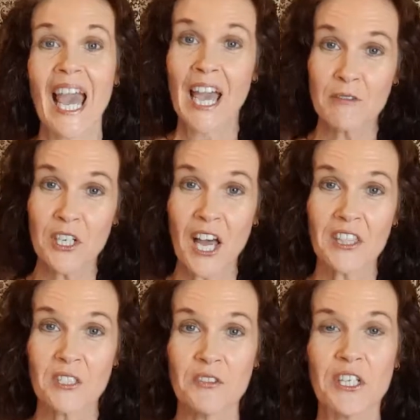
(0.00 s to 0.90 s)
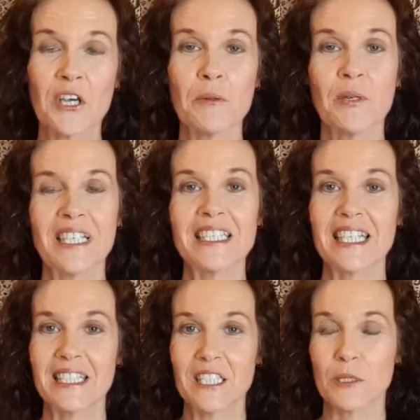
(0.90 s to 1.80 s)
If you like this video, please
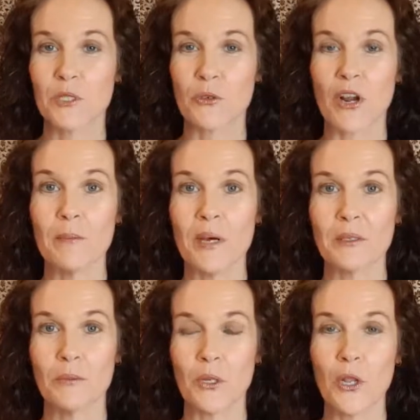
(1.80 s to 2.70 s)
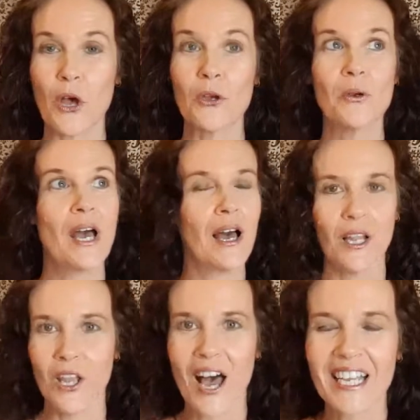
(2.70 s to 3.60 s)
hit the subscribe button below,
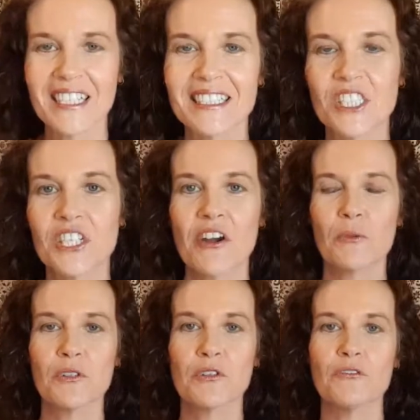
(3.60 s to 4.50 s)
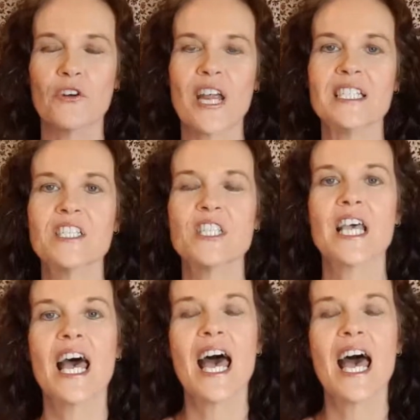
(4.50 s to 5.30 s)
like it, share it with your friends,